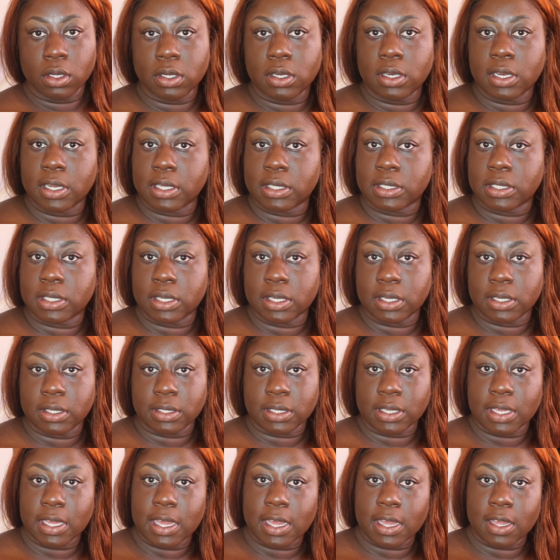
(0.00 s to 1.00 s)
This
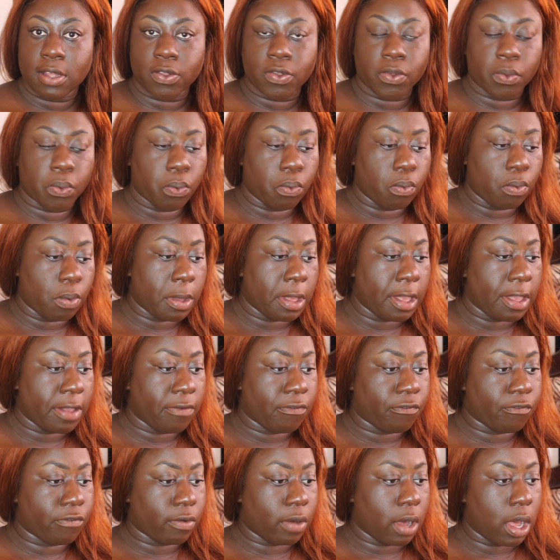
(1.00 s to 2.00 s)
is it
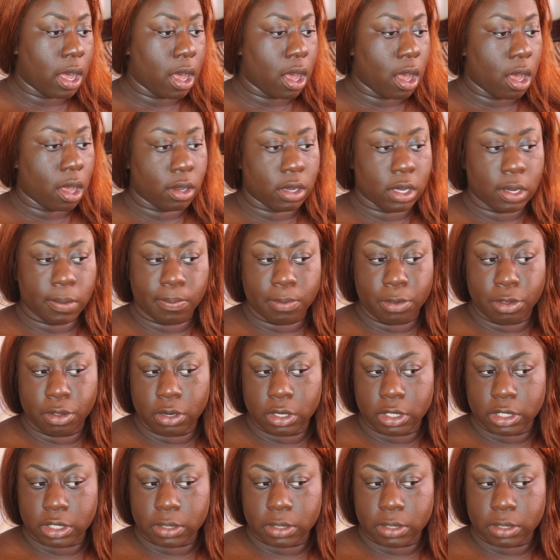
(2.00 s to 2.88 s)
with the beauty